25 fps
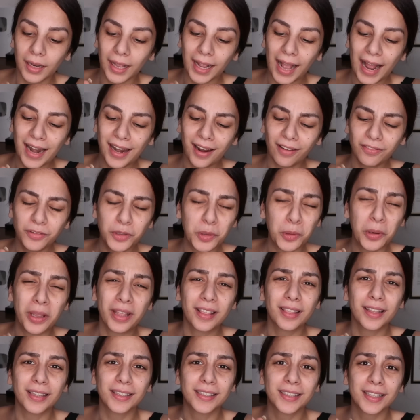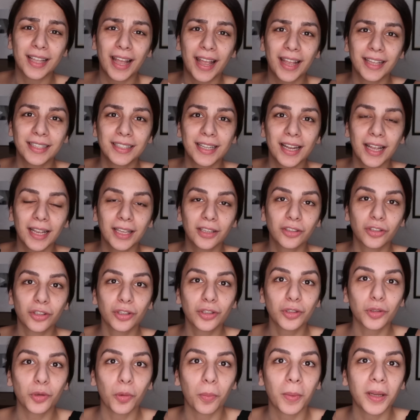Like, I love doing this, guys. Like, it's
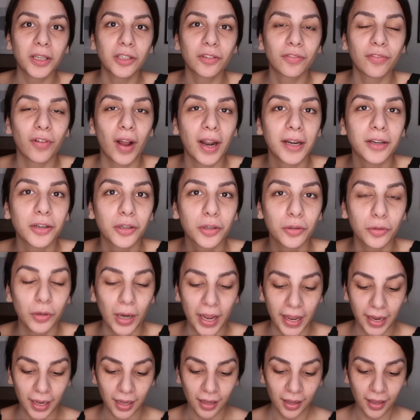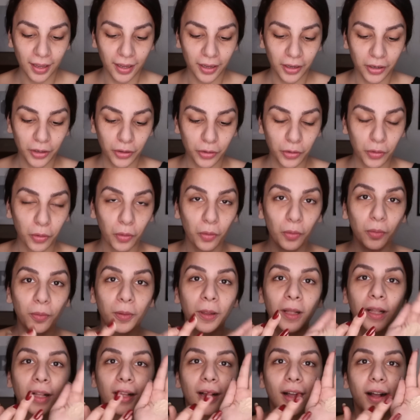just so much fun to, like, you know,
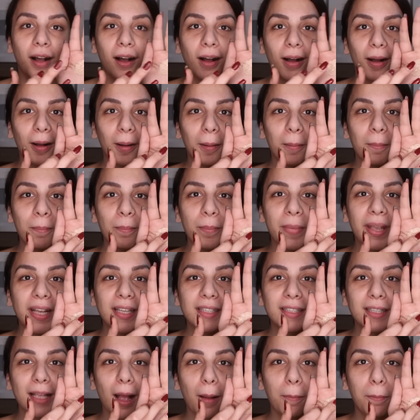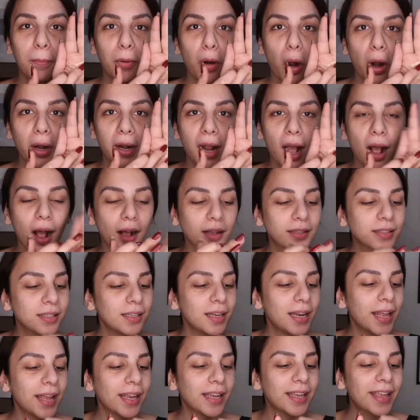mix up products
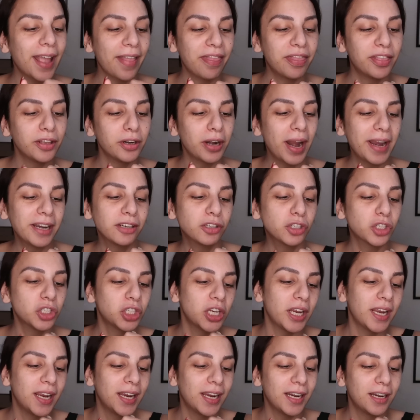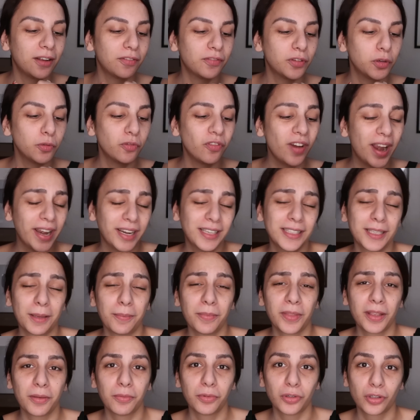and like get the right shade. If you find
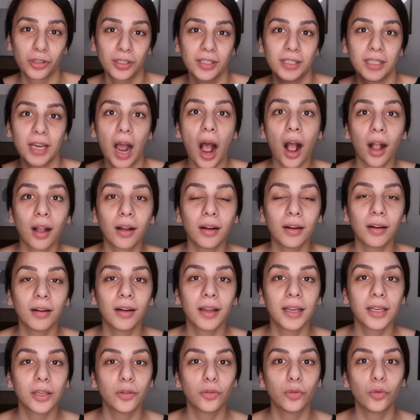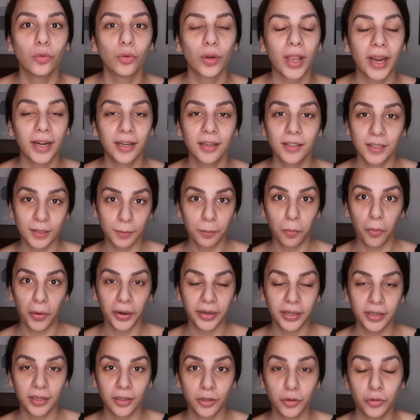something which is darker and you get
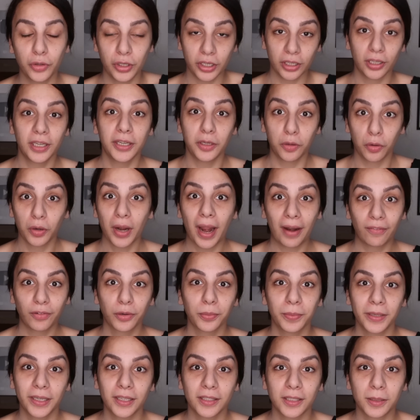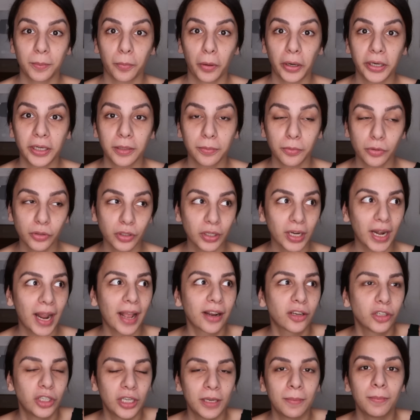disappointed, you really don't have to be disappointed because you can
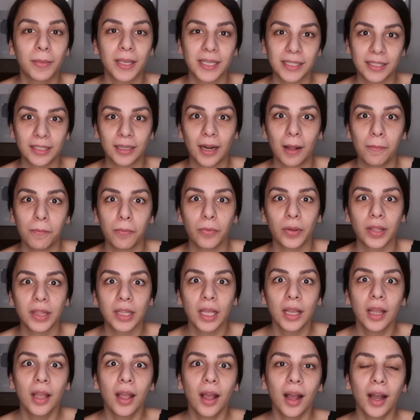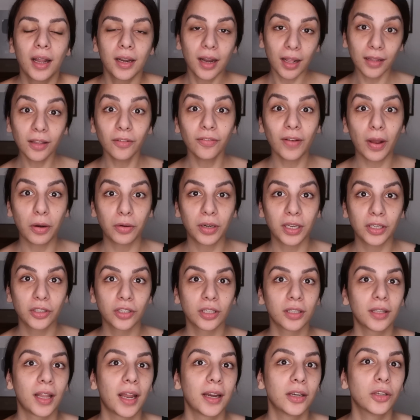actually mix it up with another
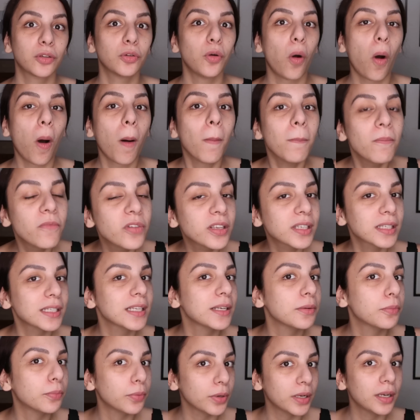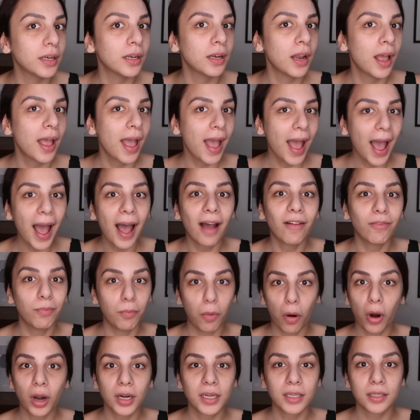foundation that you obviously will have
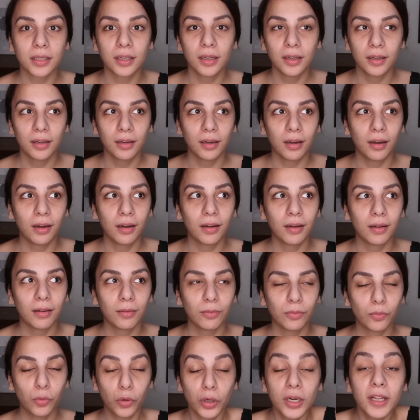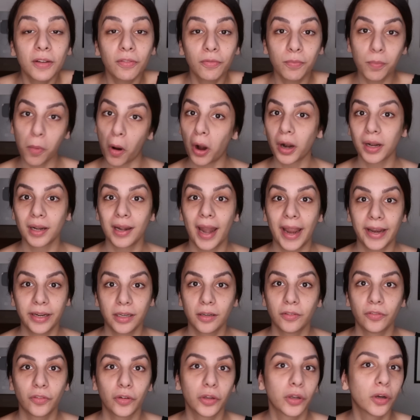bought, would have bought
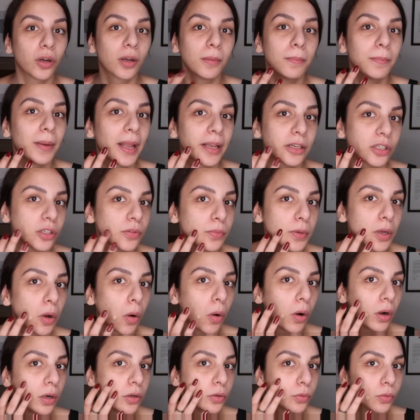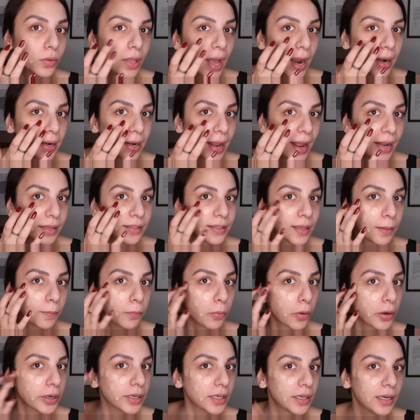lighter for your complexion. We all do that at some
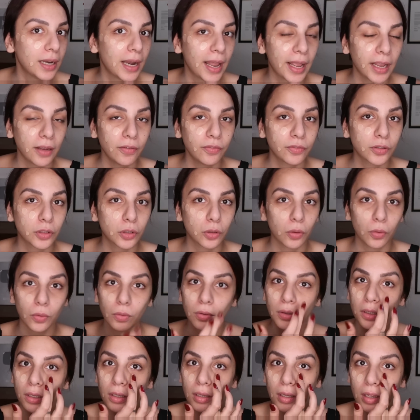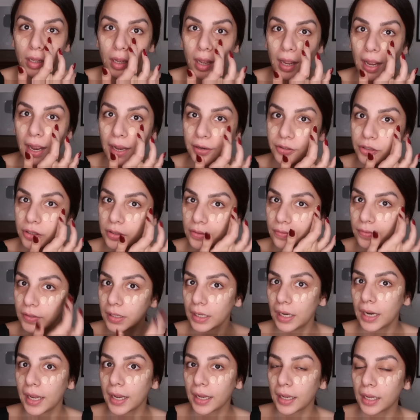point in life. So I just
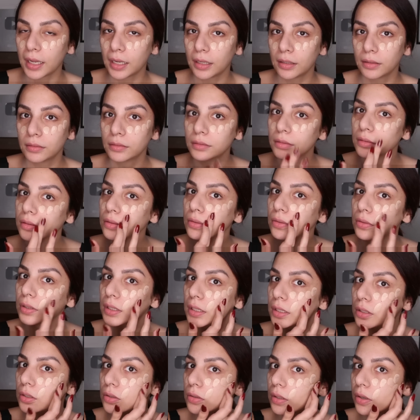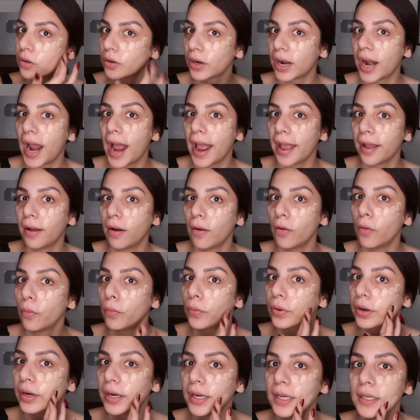feel like you don't need to cry
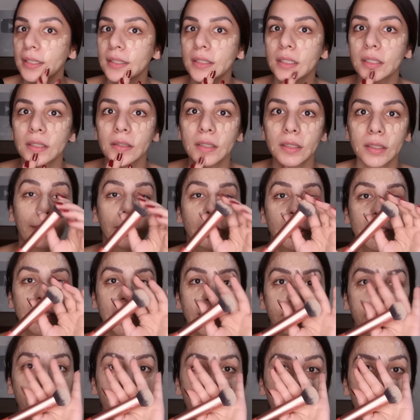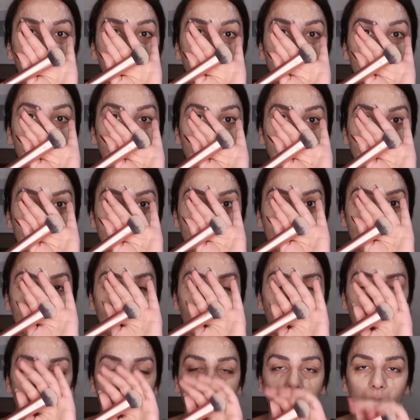over it. I'm gonna take my Real Technique.
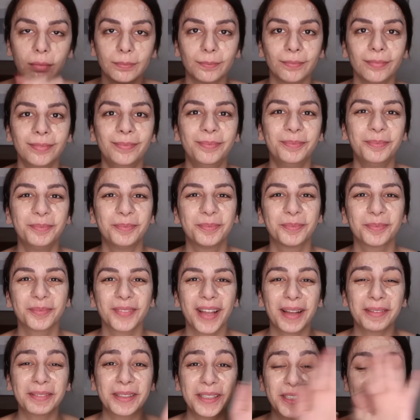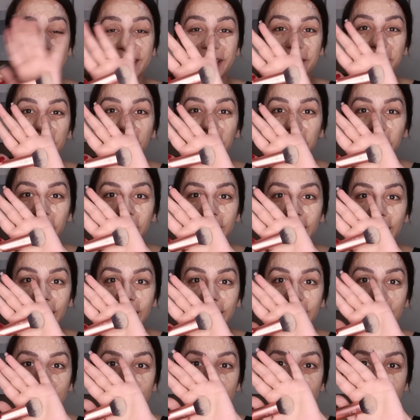I'm going to take my Real
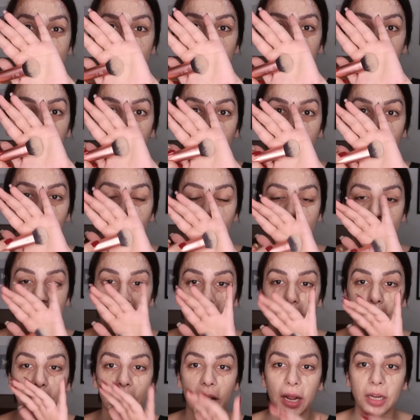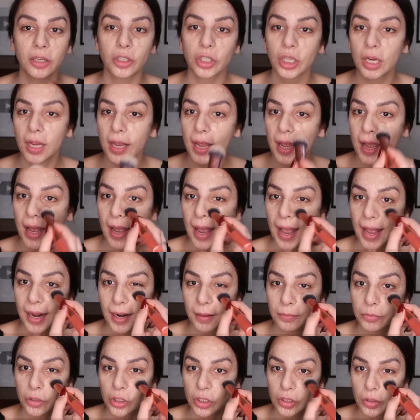Techniques Expert Face Brush, and
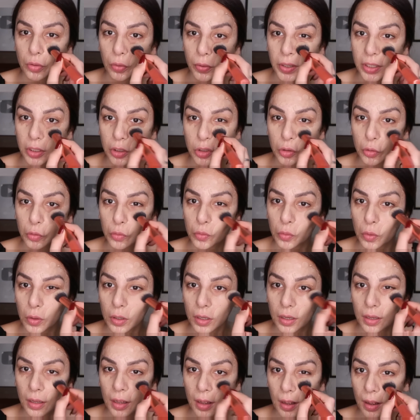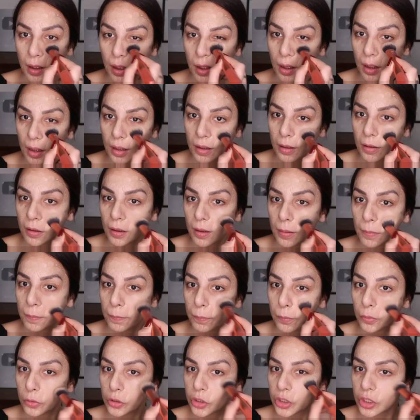I'm just going to
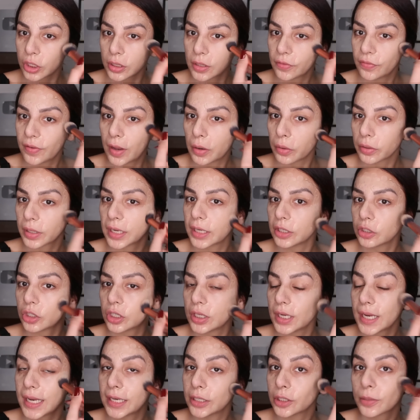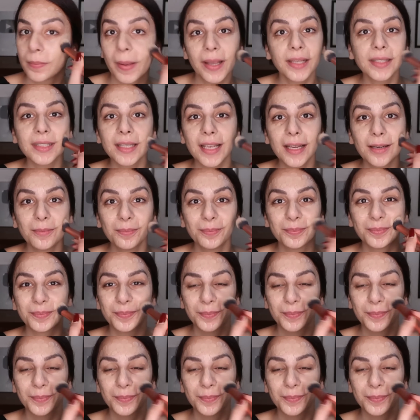push the foundation into my skin.